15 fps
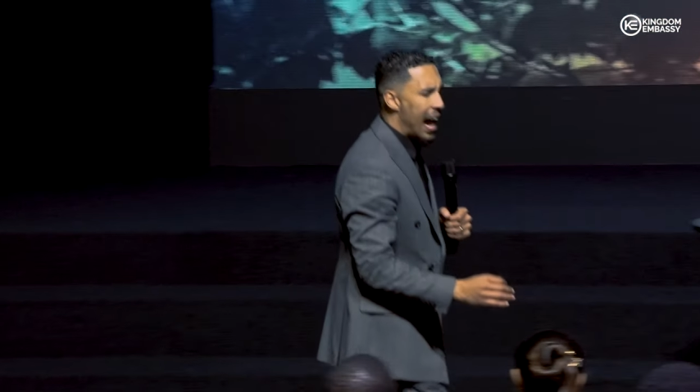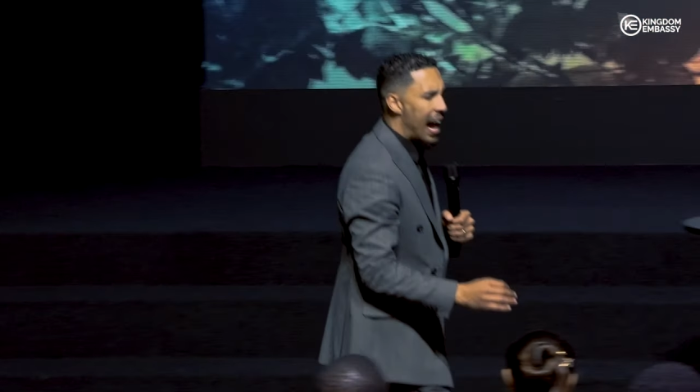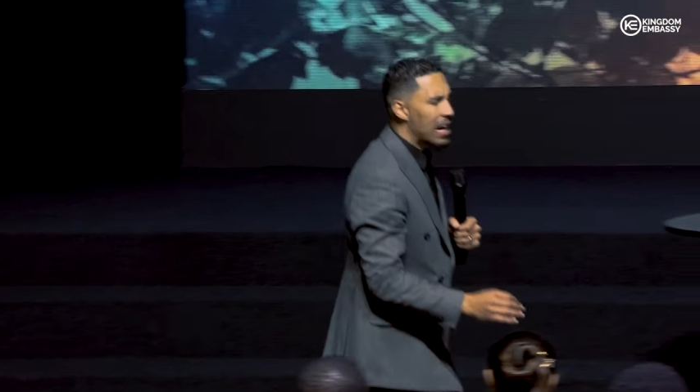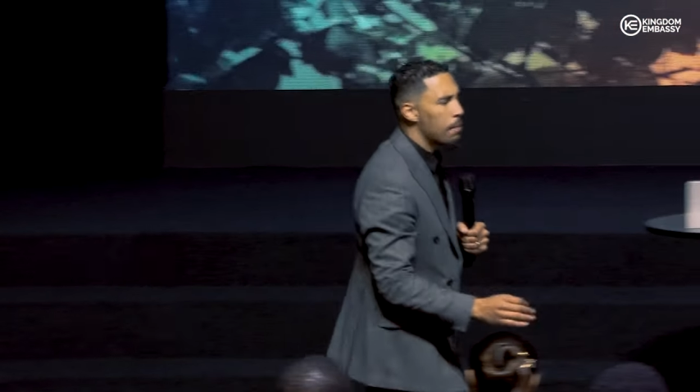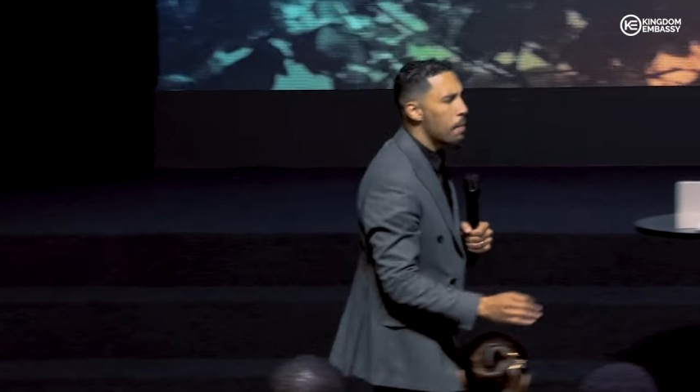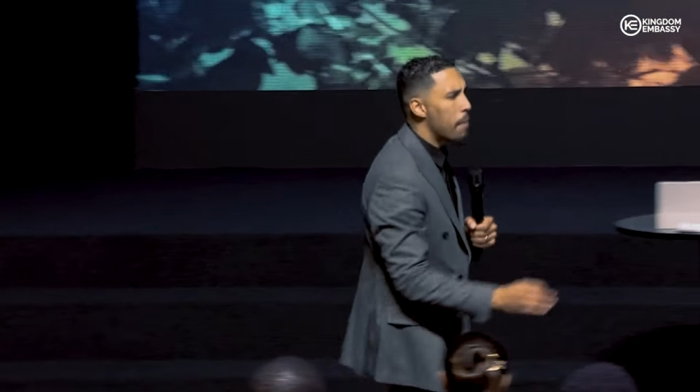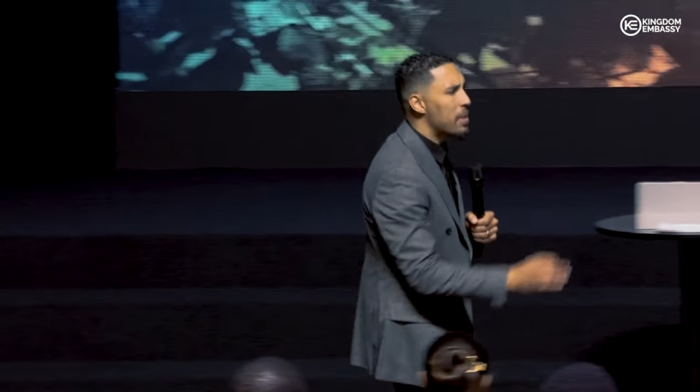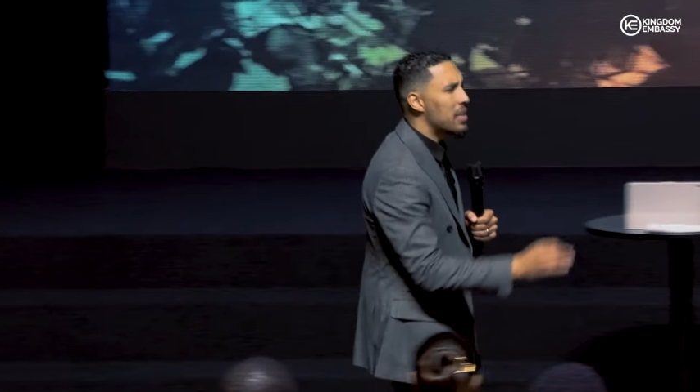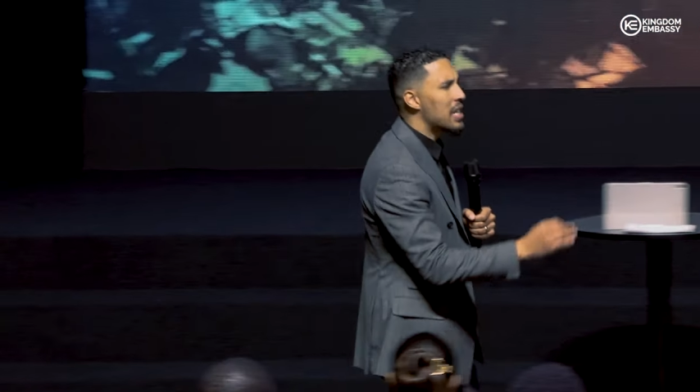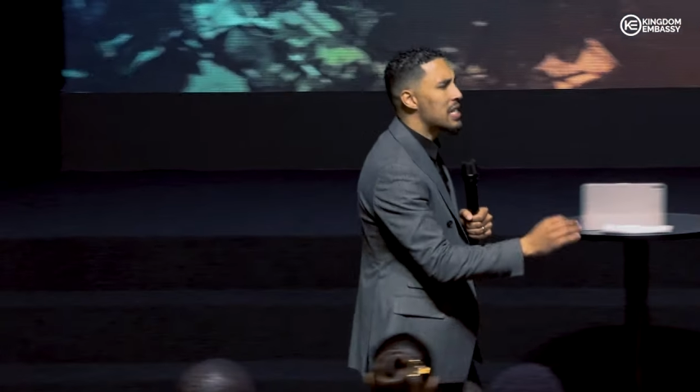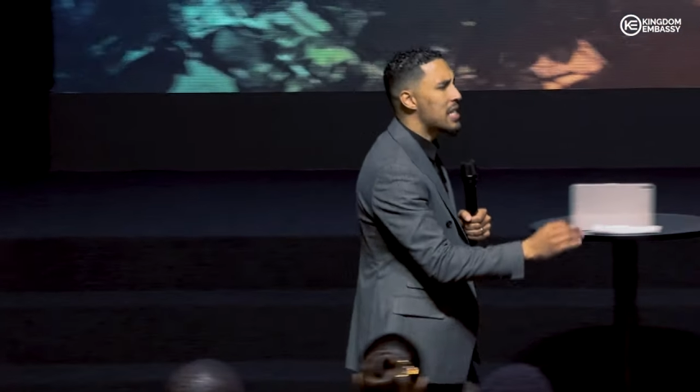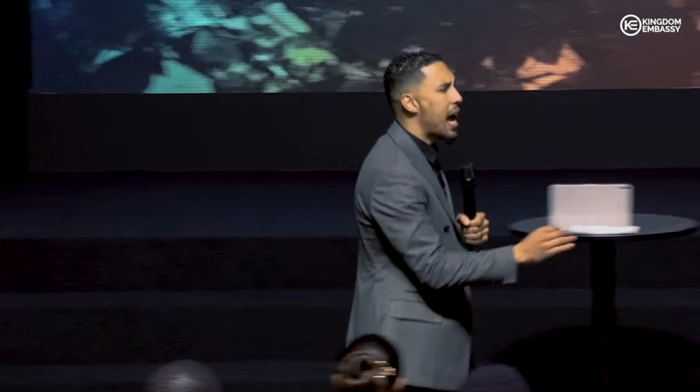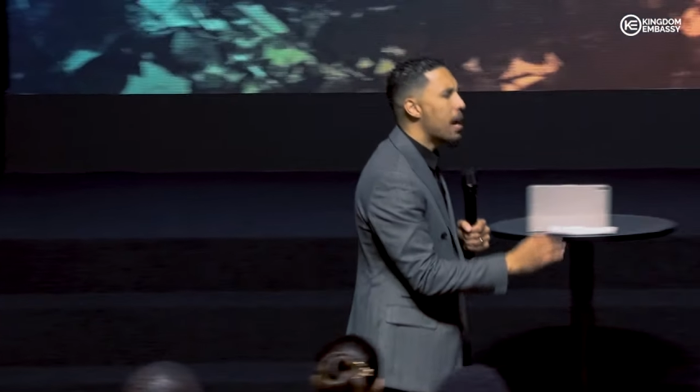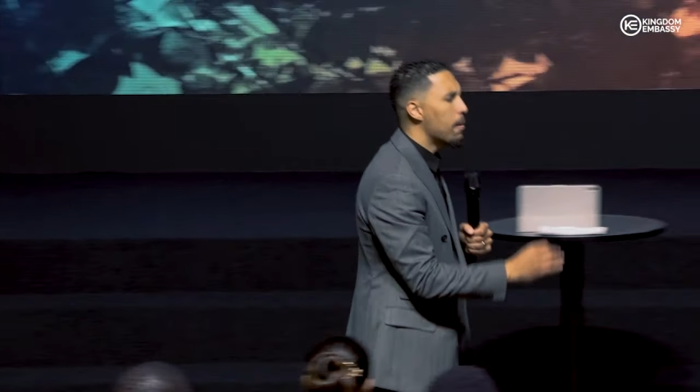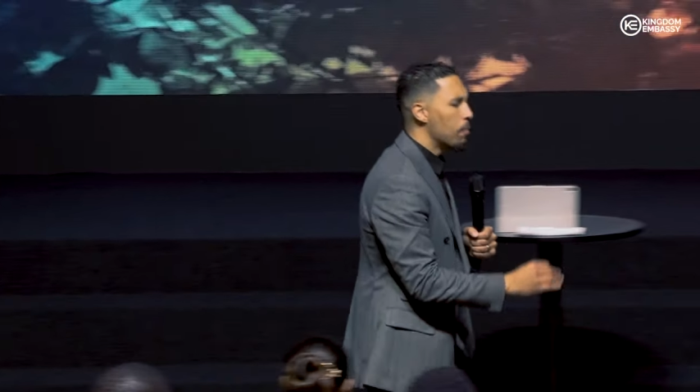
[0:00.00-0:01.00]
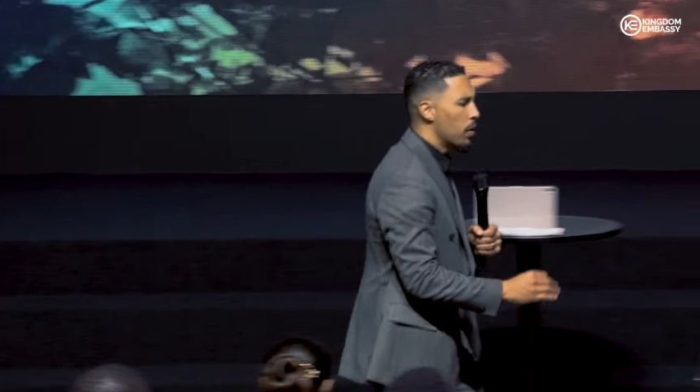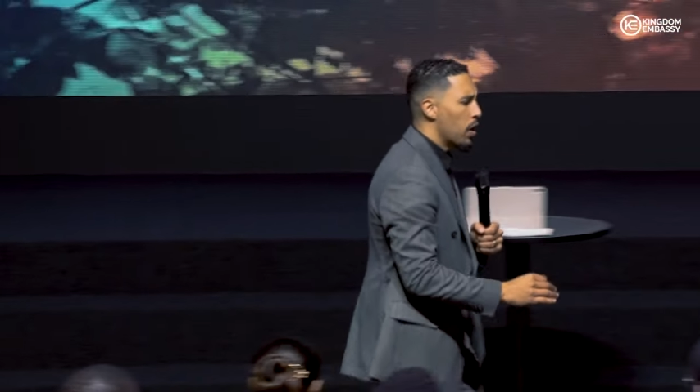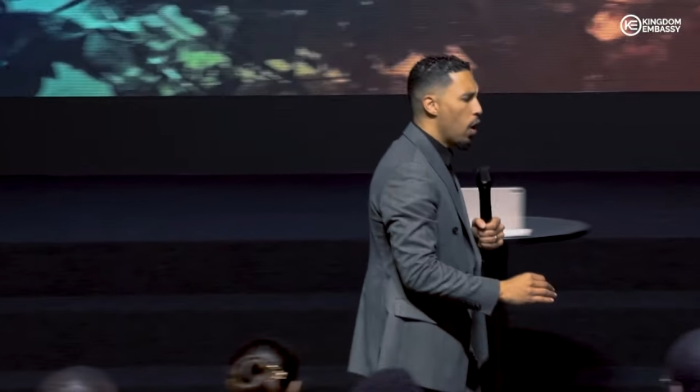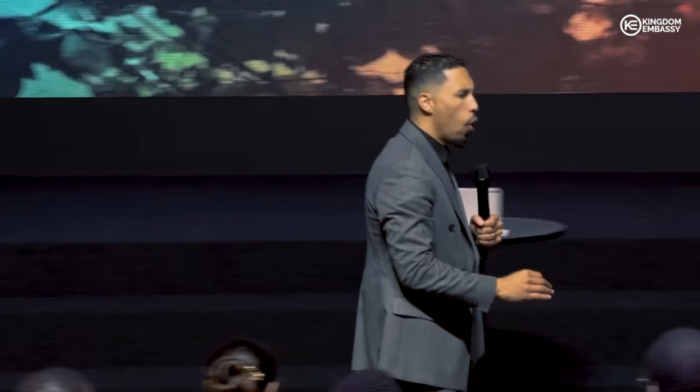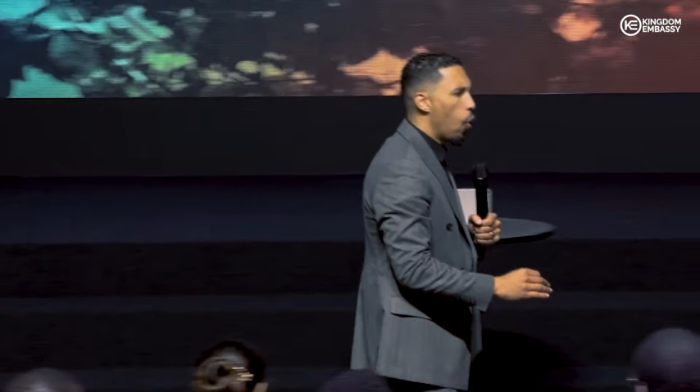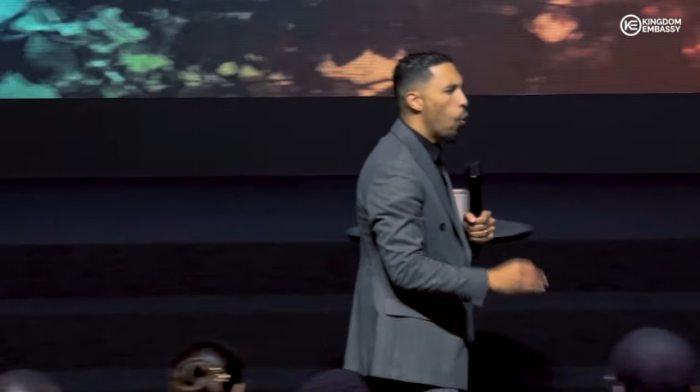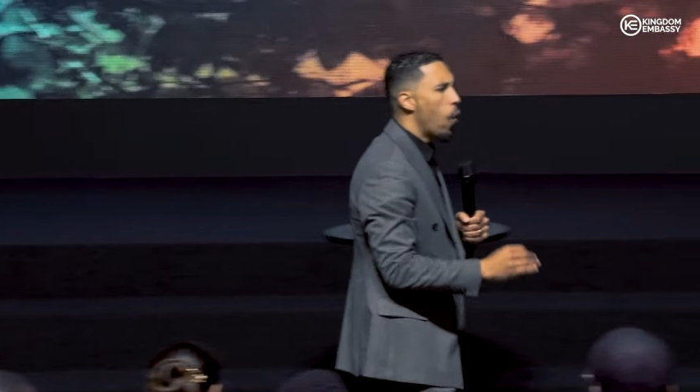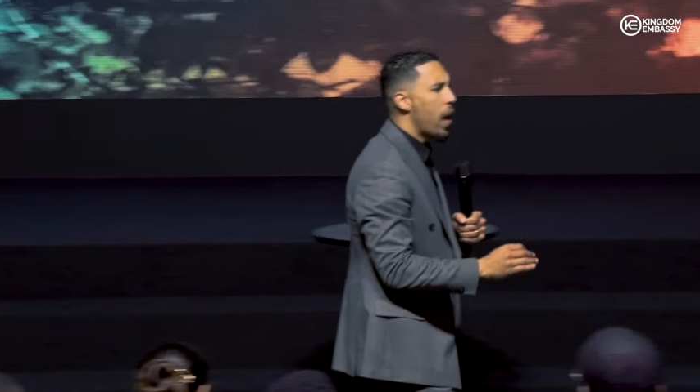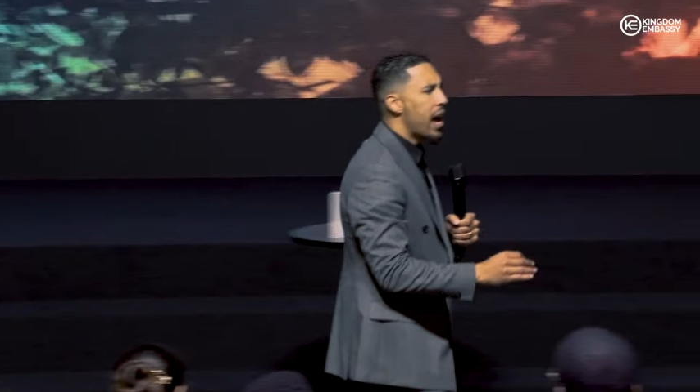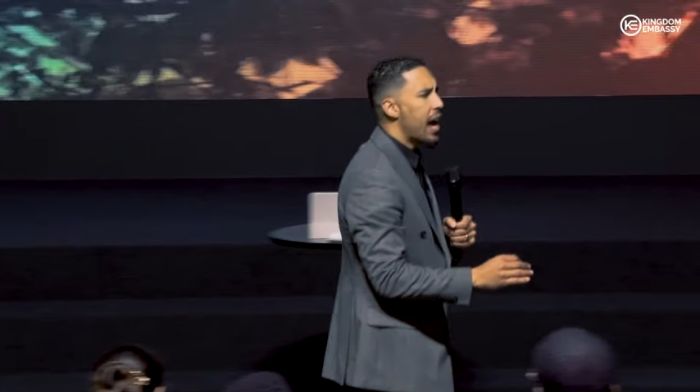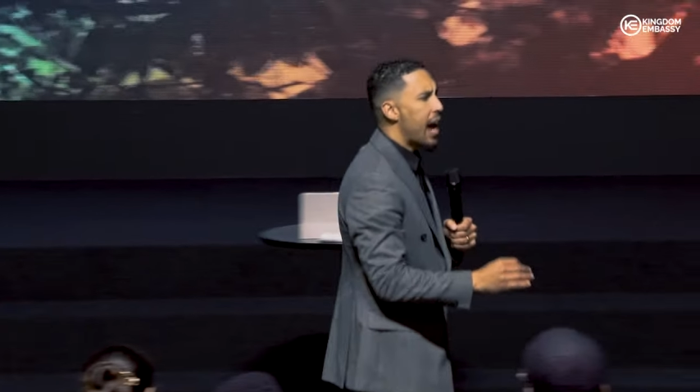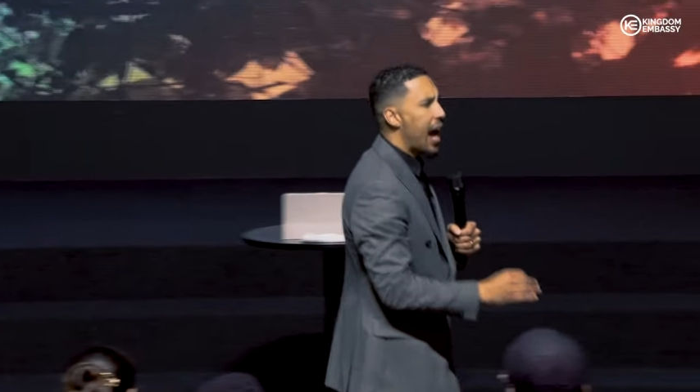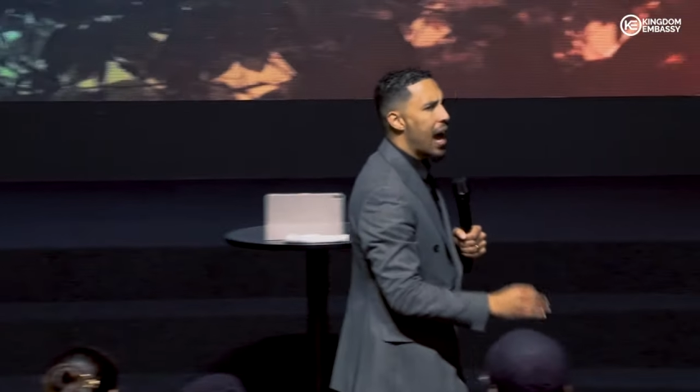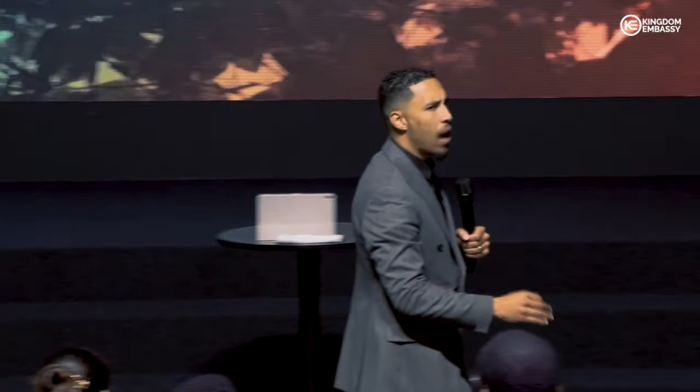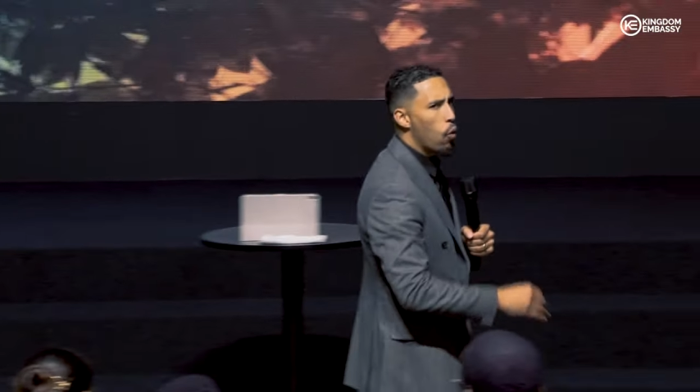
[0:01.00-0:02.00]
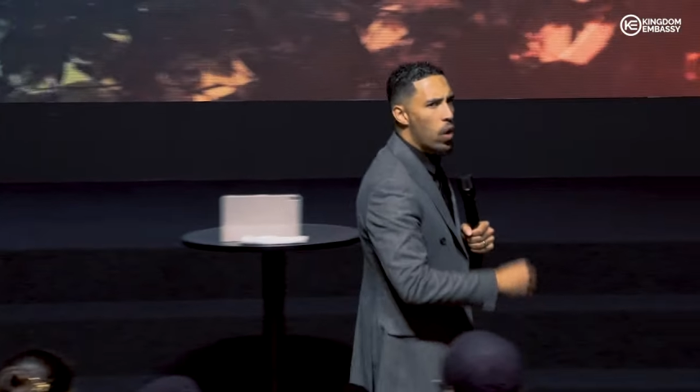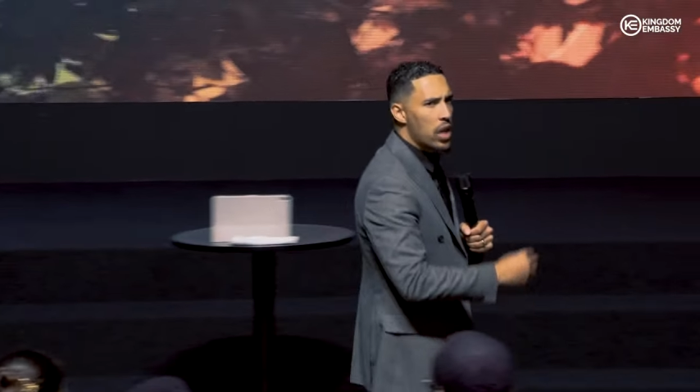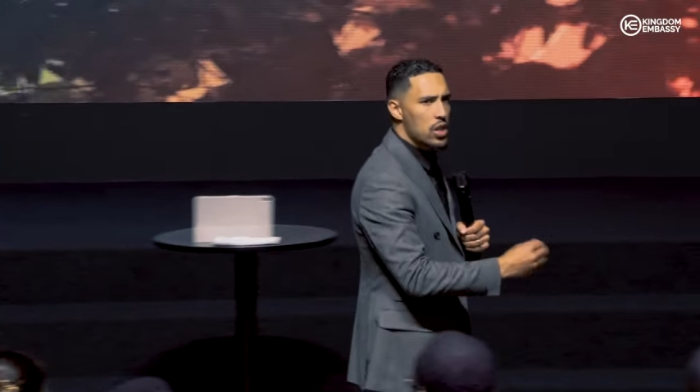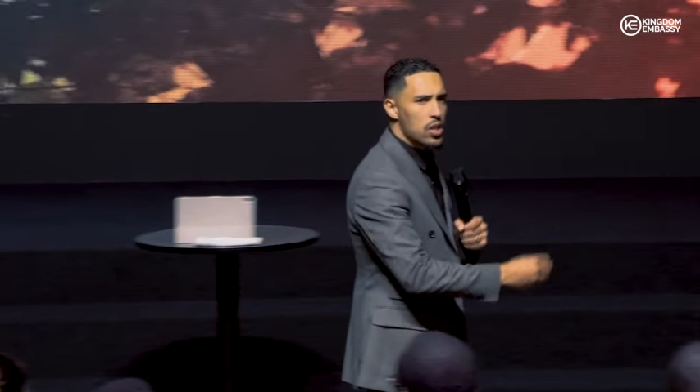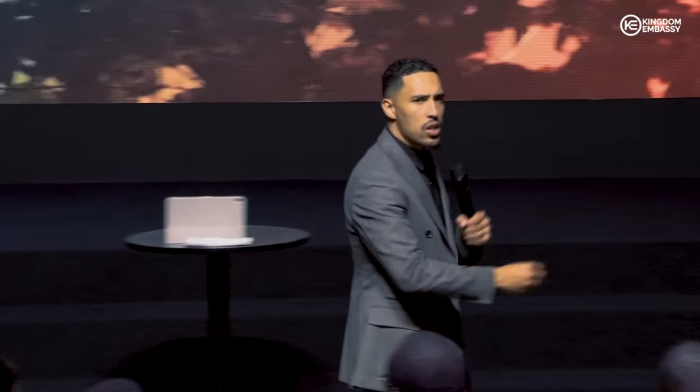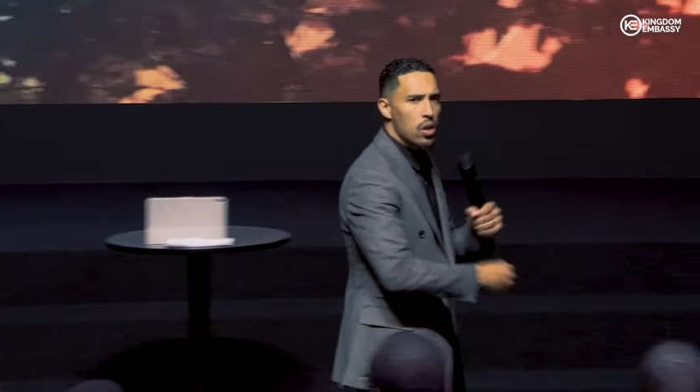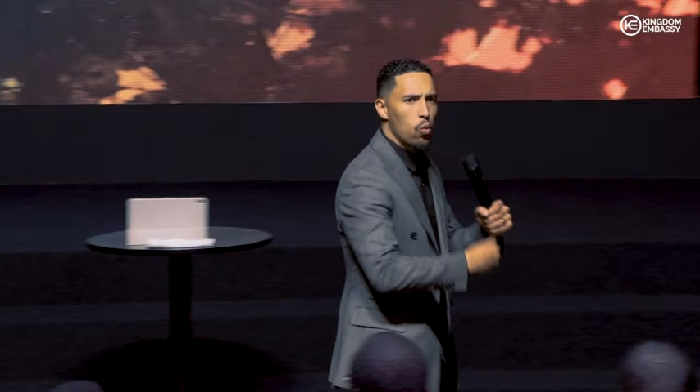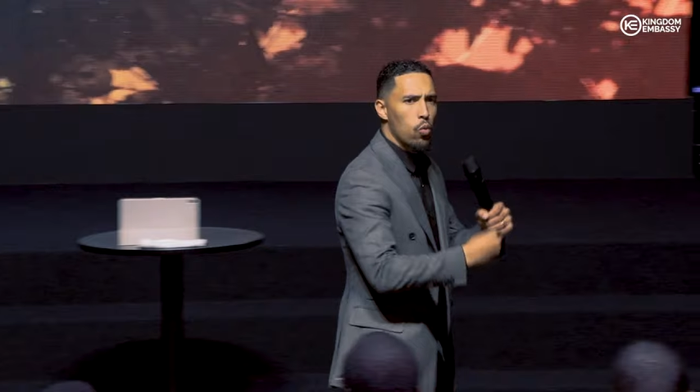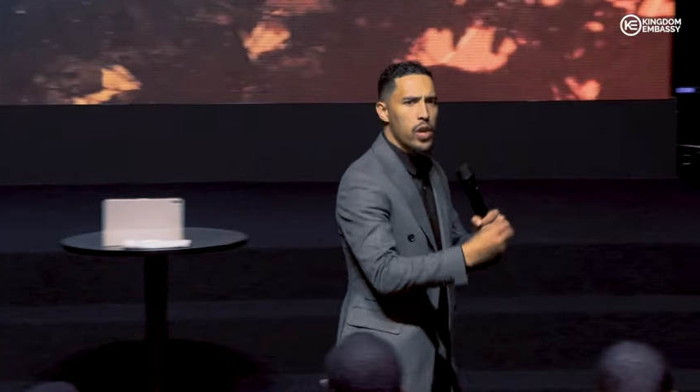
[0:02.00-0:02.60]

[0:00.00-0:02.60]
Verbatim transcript: I remember the time where I was,